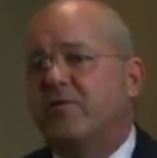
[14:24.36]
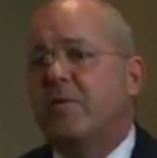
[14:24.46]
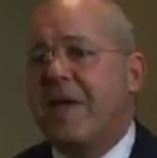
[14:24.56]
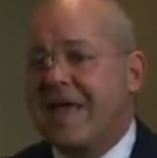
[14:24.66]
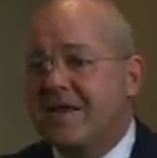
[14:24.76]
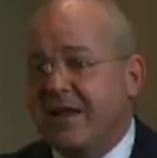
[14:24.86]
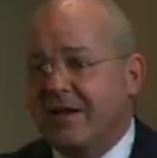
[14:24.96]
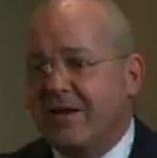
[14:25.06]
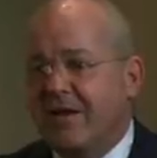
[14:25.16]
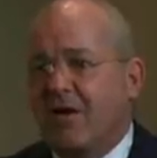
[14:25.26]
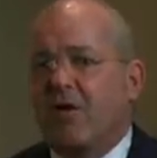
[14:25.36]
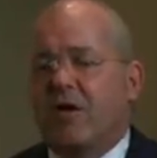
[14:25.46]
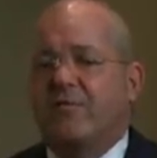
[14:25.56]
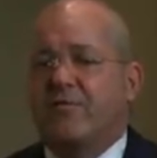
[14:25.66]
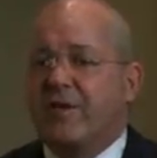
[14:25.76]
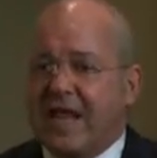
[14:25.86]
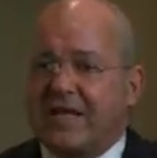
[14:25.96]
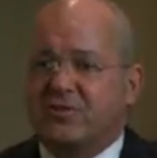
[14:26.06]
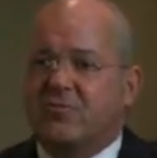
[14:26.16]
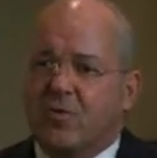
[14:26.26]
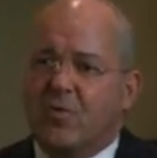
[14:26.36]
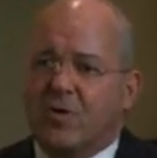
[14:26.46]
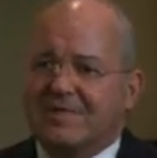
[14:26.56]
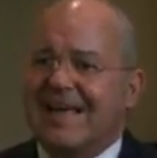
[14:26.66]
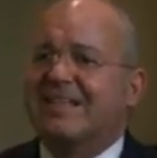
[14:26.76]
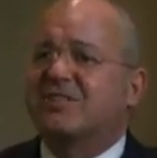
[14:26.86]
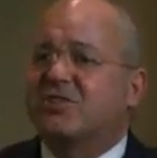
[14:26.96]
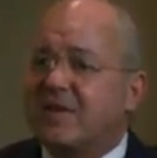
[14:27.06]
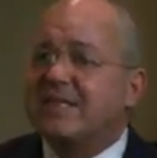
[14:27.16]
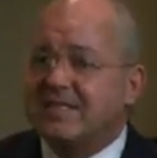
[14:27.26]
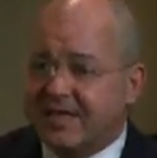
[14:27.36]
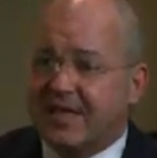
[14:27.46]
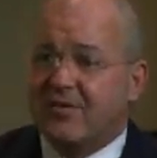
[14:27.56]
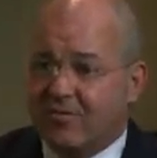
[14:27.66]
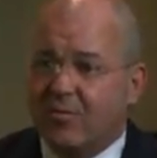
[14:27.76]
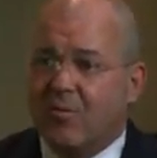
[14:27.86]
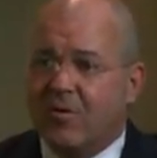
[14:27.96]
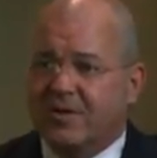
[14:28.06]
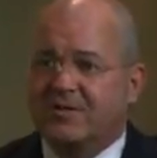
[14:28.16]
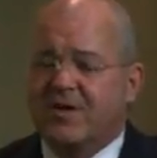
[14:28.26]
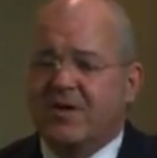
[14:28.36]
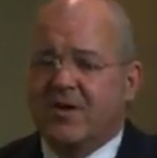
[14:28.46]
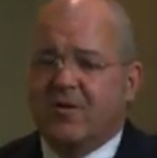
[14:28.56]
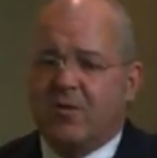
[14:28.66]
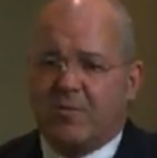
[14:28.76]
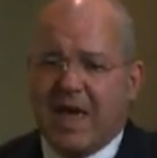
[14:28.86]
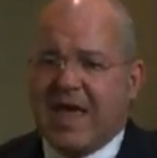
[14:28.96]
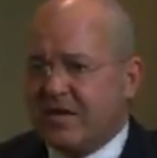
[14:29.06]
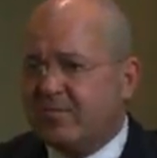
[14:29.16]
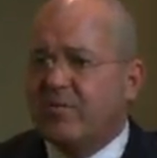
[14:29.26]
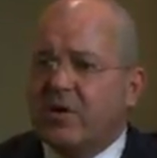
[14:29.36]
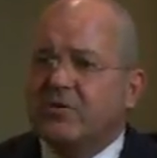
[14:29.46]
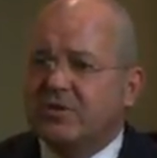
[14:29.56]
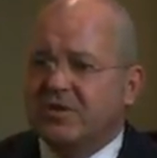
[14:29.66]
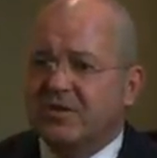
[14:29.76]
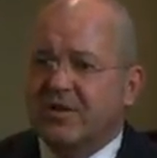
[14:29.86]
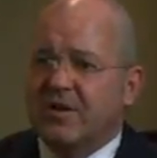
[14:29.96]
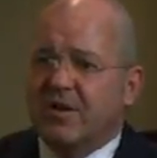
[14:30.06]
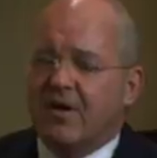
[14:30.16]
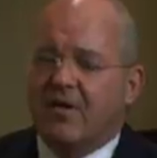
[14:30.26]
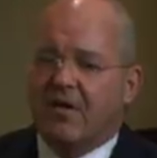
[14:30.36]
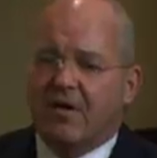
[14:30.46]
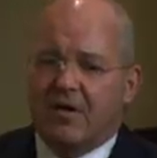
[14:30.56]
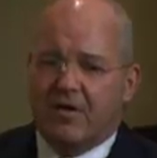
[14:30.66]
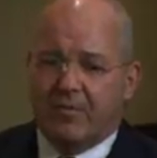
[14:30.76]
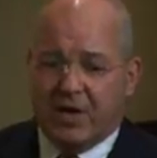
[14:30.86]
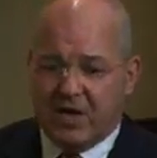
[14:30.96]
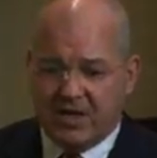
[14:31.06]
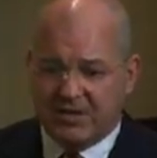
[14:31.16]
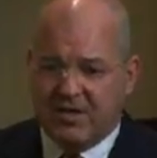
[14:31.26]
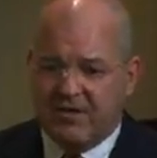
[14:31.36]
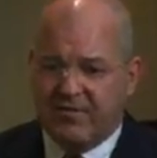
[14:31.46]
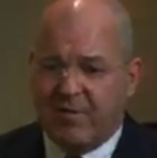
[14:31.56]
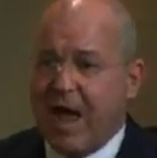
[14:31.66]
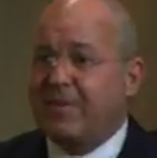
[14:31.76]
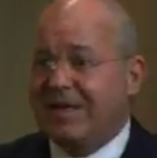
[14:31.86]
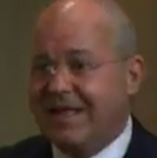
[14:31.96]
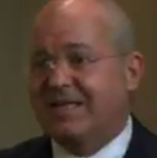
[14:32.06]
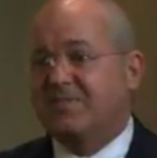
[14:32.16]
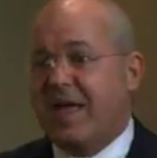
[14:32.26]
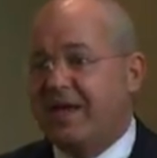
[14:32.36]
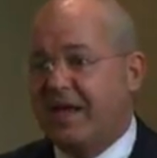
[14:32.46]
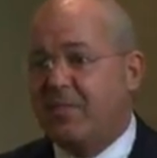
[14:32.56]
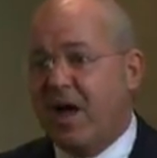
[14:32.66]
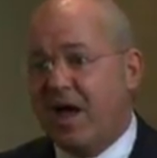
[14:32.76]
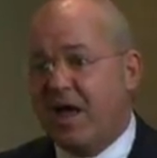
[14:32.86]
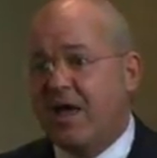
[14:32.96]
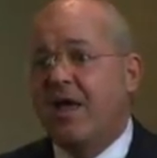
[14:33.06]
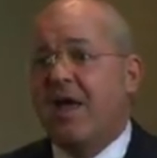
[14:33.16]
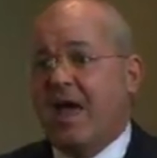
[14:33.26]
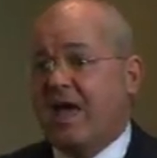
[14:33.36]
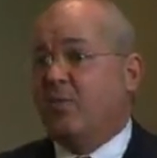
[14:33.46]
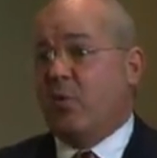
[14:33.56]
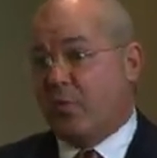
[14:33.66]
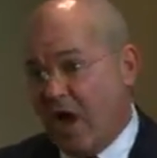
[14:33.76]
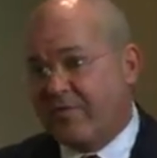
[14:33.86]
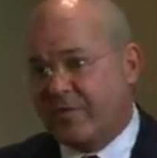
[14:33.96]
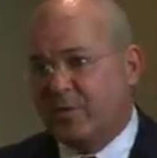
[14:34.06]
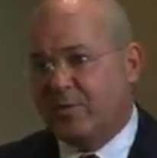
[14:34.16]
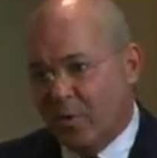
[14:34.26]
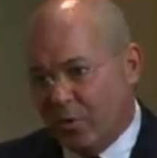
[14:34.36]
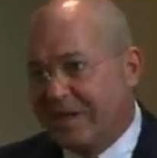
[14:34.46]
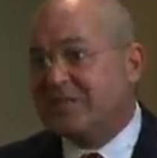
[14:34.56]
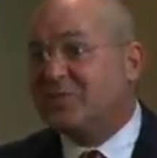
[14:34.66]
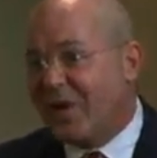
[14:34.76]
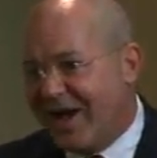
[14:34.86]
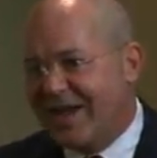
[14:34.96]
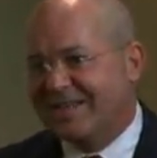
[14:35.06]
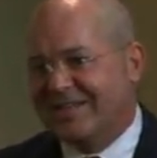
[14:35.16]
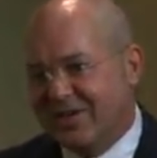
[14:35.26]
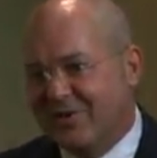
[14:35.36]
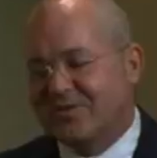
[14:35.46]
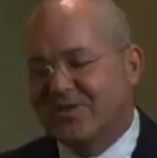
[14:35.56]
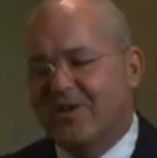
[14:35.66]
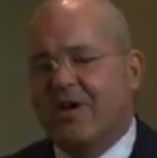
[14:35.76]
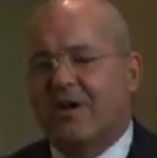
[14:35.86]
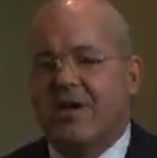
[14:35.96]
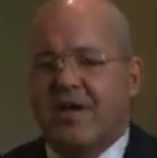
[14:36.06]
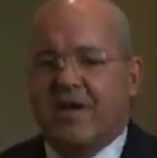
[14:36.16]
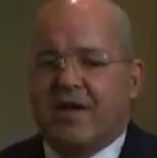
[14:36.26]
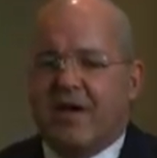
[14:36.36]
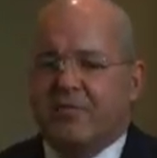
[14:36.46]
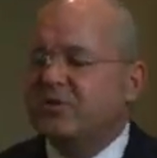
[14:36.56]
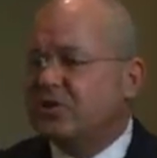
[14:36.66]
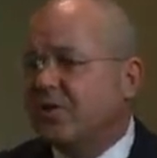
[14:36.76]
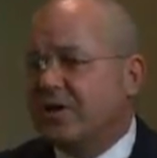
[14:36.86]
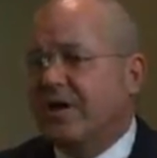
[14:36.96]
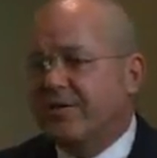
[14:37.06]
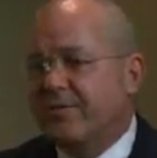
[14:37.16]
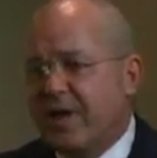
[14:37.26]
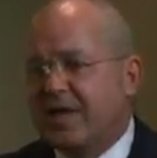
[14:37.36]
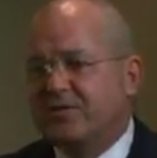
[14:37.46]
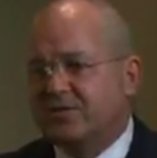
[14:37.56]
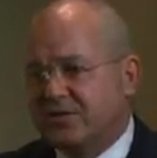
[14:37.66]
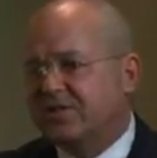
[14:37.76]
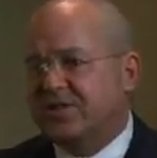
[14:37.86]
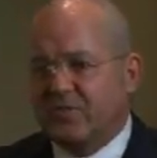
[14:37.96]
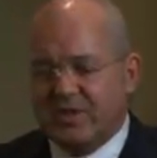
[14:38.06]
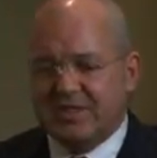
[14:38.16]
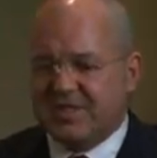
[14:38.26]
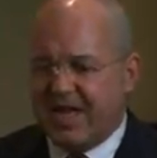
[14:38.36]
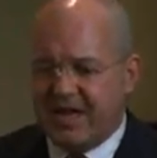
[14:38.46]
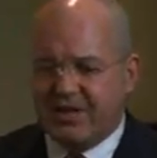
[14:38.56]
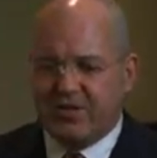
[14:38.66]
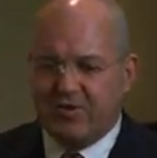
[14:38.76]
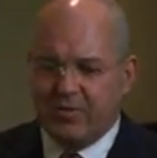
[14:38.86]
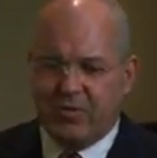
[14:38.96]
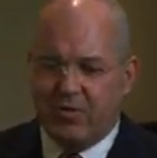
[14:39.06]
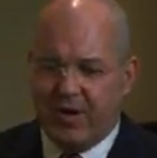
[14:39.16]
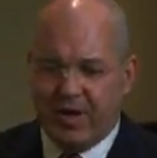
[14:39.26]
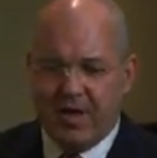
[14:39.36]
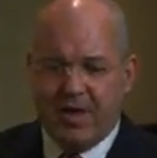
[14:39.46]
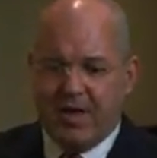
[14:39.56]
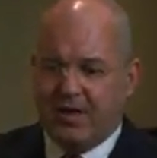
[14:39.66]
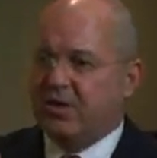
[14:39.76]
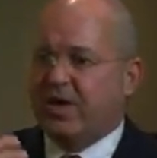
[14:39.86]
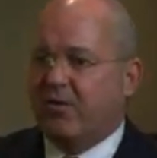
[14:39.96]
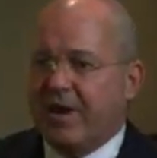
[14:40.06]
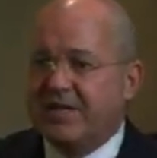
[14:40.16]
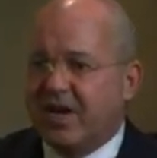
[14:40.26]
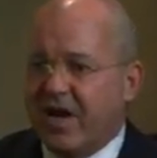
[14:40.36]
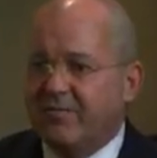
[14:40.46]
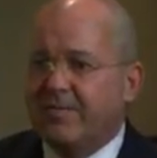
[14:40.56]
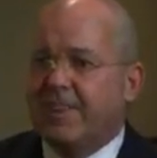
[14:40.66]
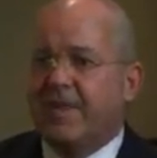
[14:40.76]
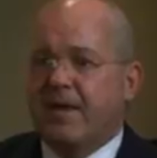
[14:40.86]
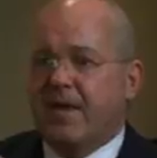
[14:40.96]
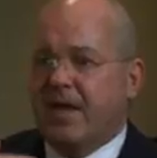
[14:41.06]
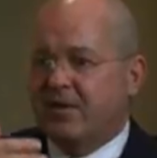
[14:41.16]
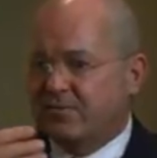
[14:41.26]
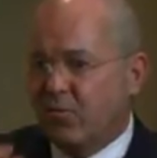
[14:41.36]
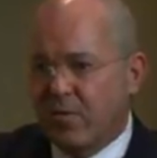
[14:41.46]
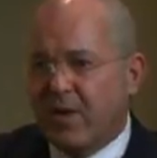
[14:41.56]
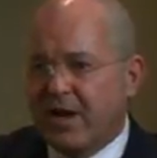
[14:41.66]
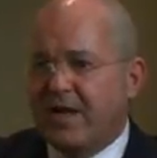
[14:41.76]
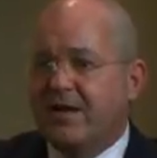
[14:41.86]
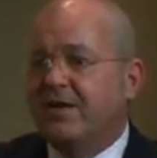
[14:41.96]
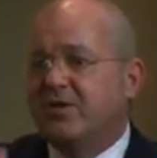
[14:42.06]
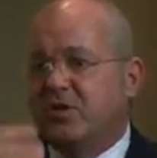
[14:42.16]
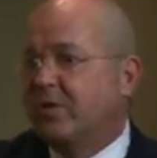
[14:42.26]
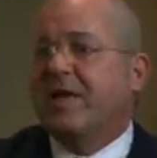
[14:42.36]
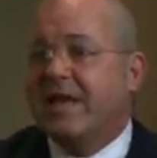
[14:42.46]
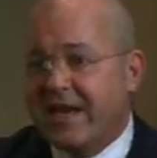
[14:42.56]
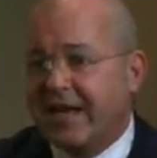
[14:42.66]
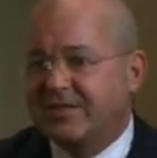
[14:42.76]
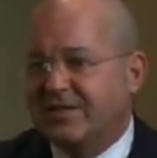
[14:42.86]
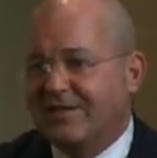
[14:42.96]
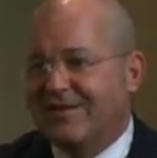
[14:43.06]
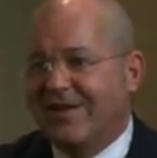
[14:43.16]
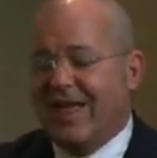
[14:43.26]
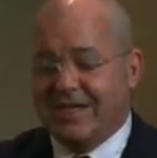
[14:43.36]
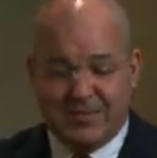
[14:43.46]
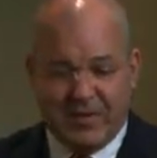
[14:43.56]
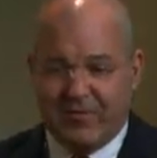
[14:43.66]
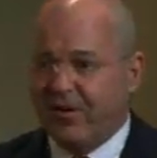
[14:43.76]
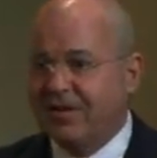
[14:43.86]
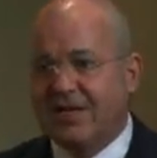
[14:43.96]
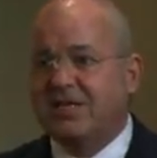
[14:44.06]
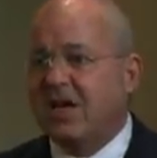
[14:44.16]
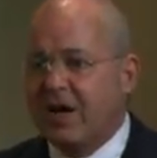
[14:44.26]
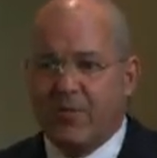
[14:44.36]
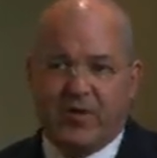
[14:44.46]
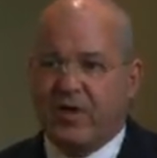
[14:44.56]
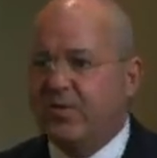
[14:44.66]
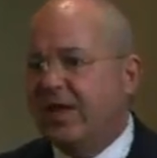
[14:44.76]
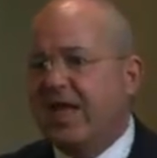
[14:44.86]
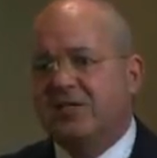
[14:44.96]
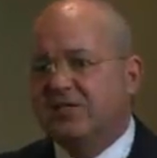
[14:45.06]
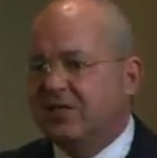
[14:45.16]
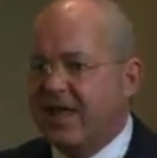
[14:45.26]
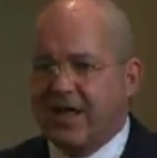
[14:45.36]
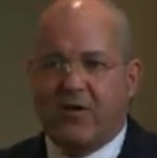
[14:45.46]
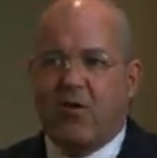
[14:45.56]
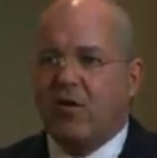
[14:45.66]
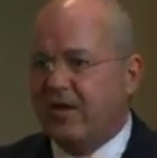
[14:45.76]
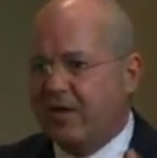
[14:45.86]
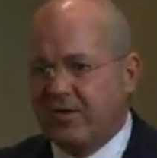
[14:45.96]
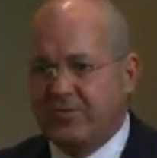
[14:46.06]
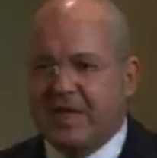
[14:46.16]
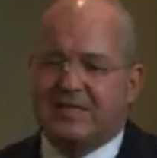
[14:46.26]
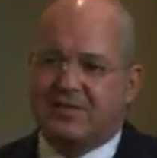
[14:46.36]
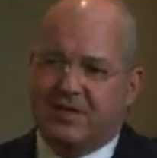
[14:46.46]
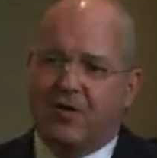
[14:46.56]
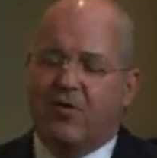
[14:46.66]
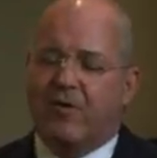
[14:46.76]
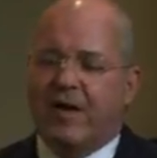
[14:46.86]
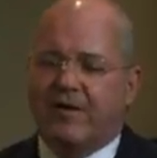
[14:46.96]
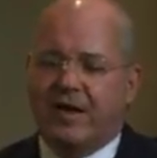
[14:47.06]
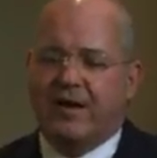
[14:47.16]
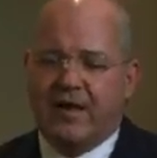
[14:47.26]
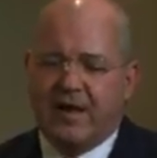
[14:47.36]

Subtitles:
dependent on financial rewards, extrinsic rewards, where pay and promotion are because of a rapidly expanding pie and a more profitable, more rich pie as it goes along. It was a shortcut. Managers could simply say to an employee, you did a great job, here's more money, do it again next year, and spend very little time on the communication of that and all the other pieces that go around it.